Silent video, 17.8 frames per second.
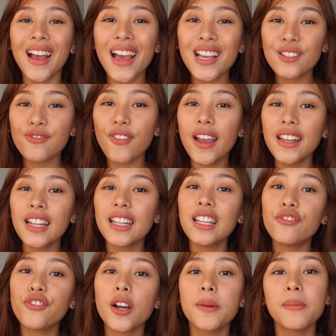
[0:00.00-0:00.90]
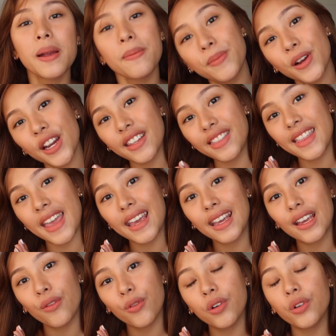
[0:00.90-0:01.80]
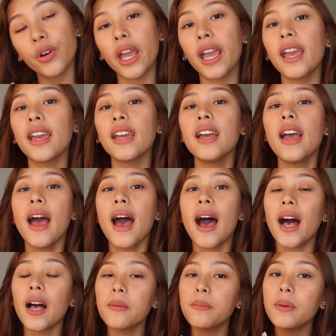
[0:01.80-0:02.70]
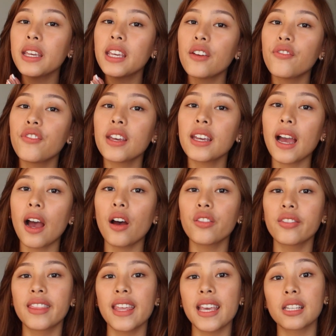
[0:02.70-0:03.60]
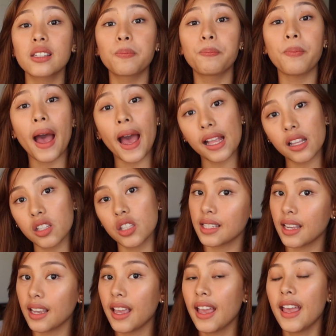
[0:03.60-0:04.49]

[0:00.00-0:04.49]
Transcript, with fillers: guys, finally for my birthday giveaway, I'll be giving out this pants